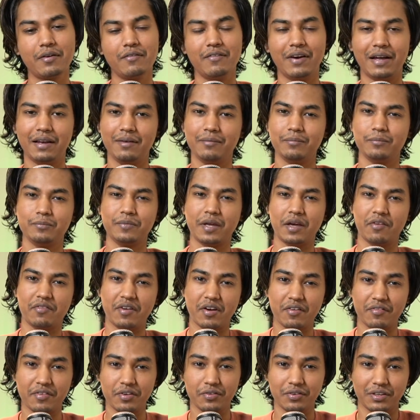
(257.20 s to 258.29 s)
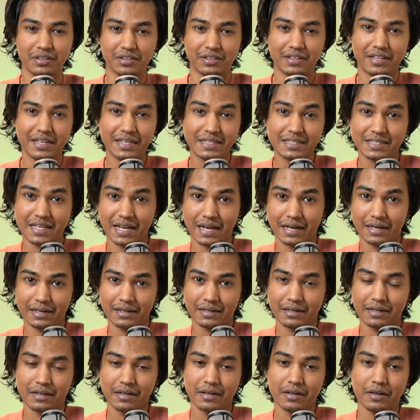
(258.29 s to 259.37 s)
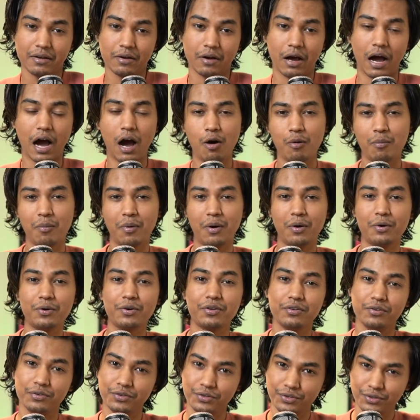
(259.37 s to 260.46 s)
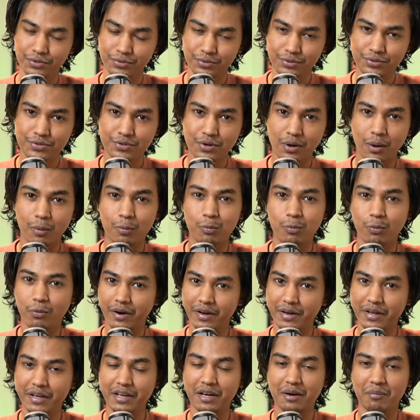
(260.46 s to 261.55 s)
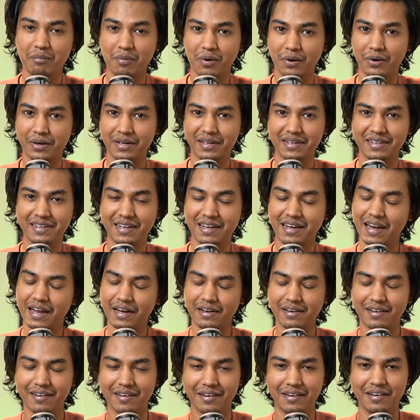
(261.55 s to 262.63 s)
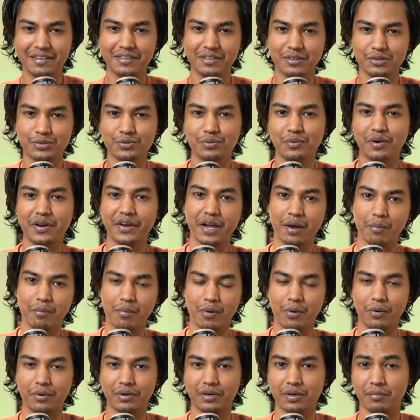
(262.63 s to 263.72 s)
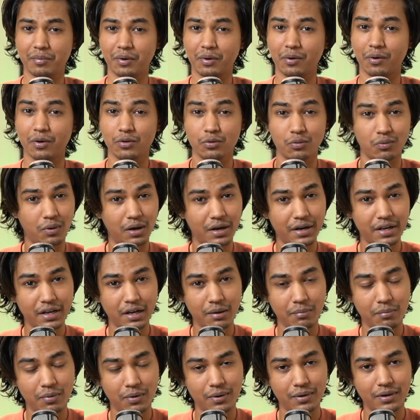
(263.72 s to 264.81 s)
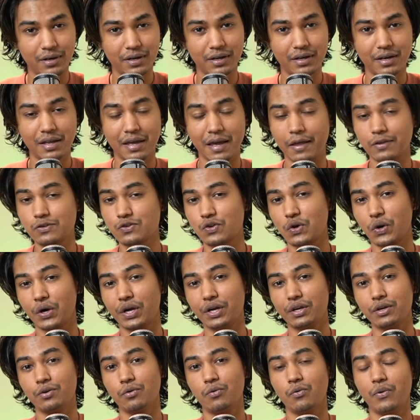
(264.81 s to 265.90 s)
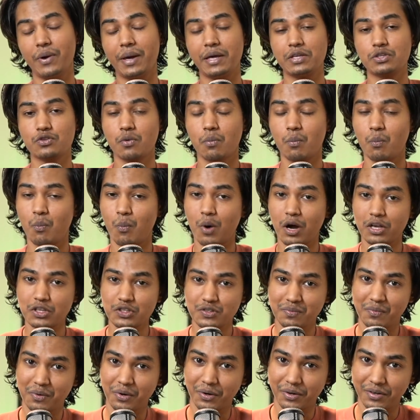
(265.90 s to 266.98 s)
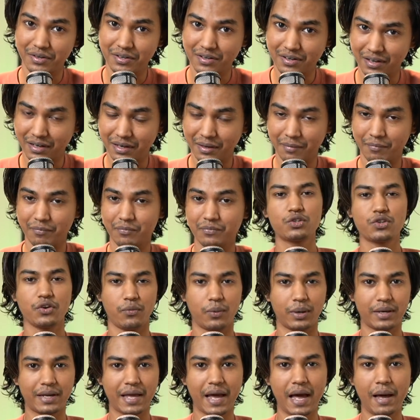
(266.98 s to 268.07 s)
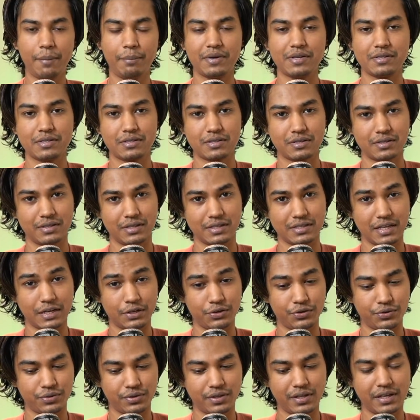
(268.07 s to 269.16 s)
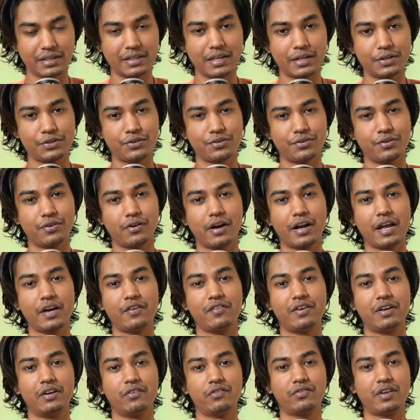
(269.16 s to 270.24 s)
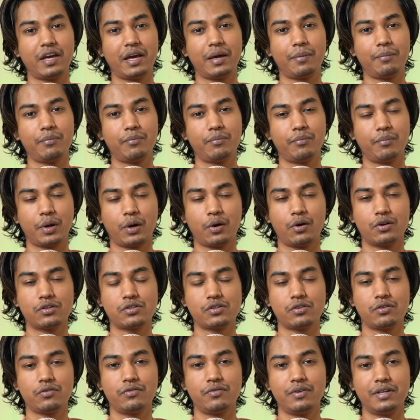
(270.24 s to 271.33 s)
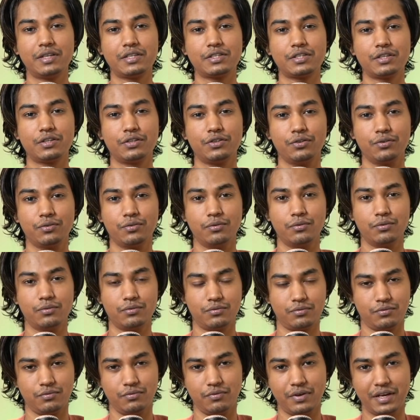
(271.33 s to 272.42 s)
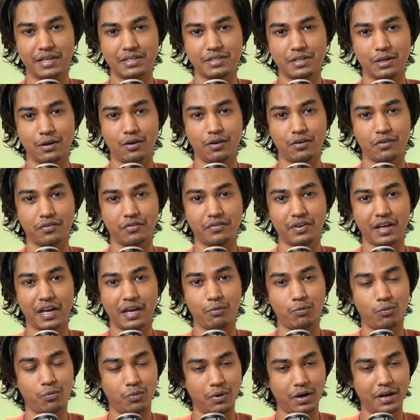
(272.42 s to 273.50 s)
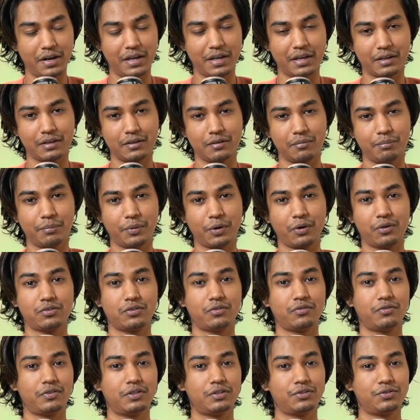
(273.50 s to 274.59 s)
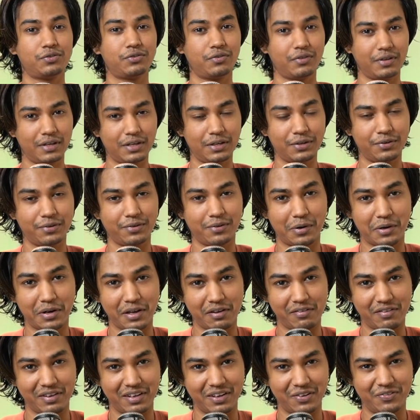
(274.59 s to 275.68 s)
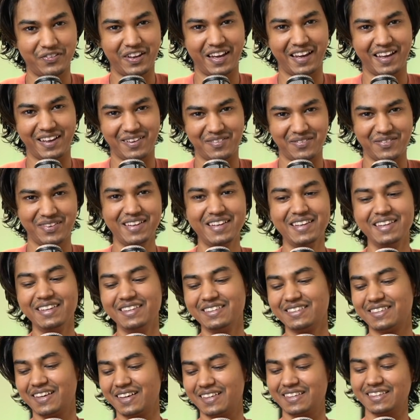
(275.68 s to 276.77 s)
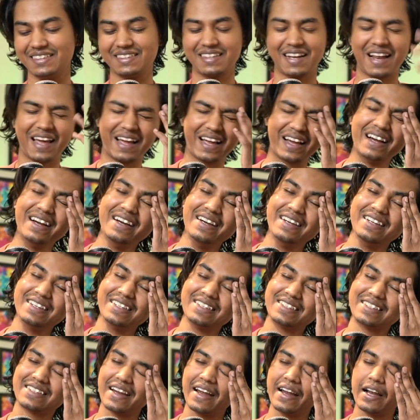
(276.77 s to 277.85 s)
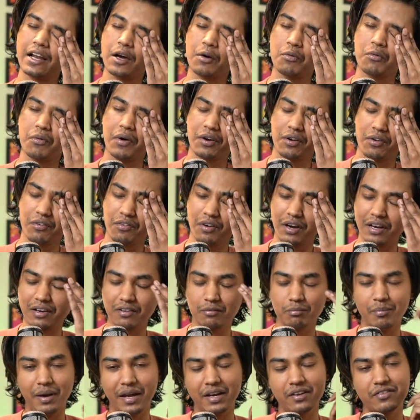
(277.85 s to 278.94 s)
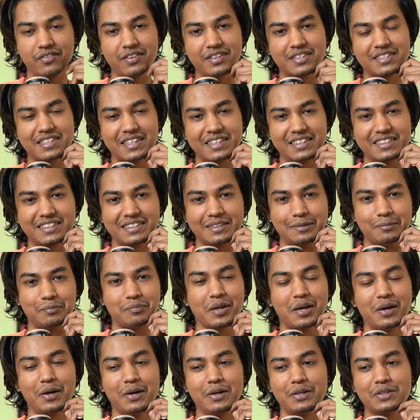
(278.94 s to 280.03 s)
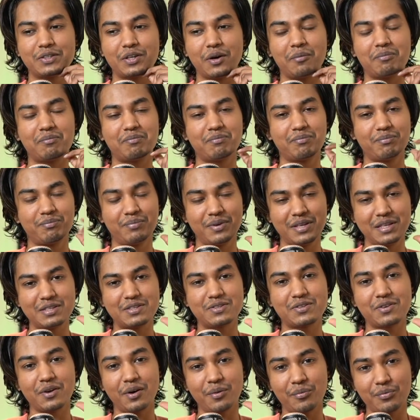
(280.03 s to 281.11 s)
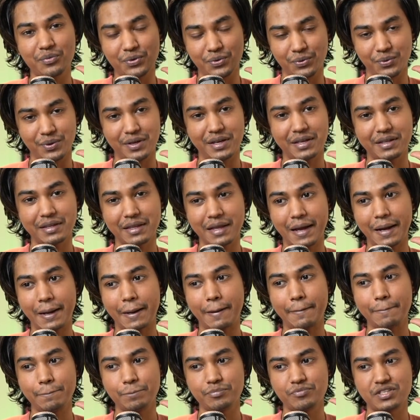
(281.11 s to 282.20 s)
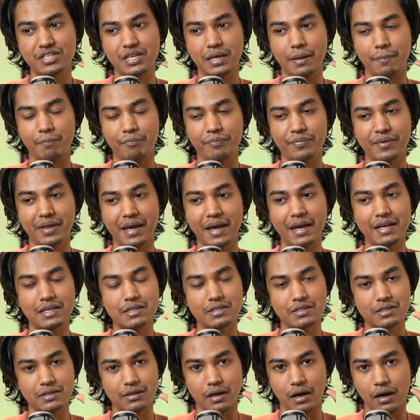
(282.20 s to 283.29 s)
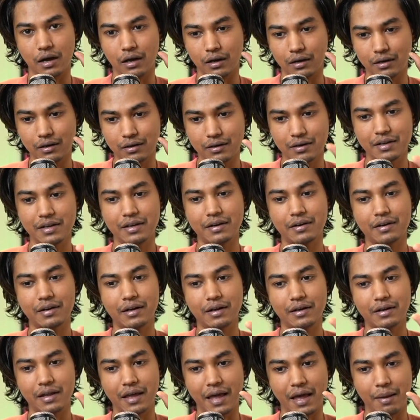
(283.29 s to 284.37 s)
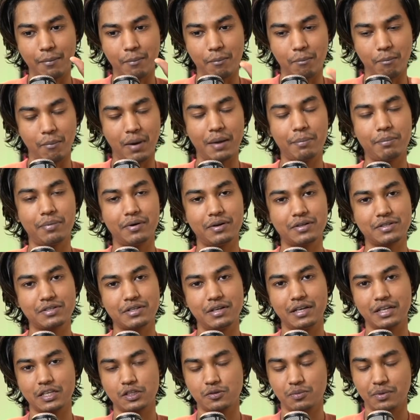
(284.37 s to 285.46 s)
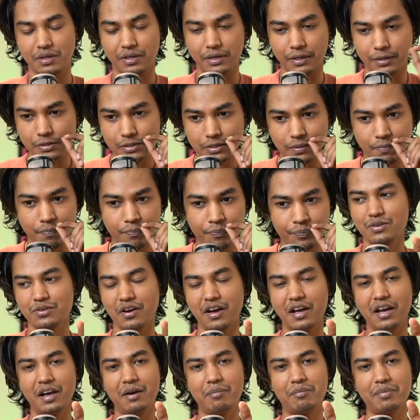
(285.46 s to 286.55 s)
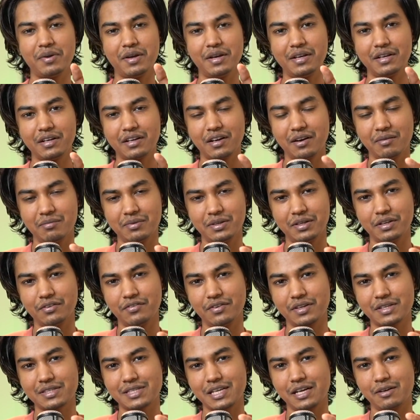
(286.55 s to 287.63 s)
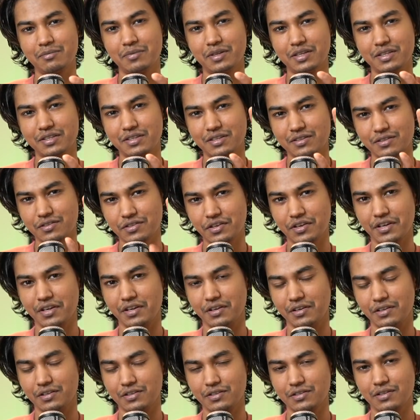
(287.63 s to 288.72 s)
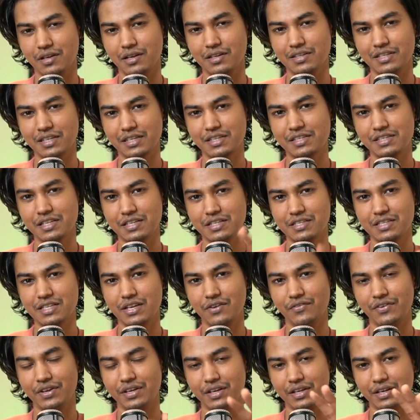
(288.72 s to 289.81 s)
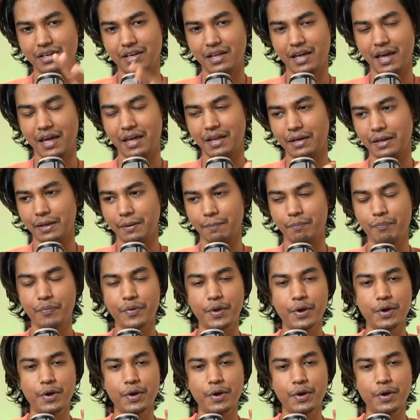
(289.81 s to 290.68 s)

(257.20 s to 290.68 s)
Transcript: Well, if everyone thinks that, how about you stop worrying about it and let others worry about it? Because worrying about it is going to waste much more time. So what happens is that you think that you do not have enough time, because of which you waste a lot of time worrying, because of which you really do not have enough time. So this is like straight up 101 manifestation. So please stop doing that. See, here's a clear cut my personal experience. So I appeared in competitive examinations 3 years, 16, 17, 18.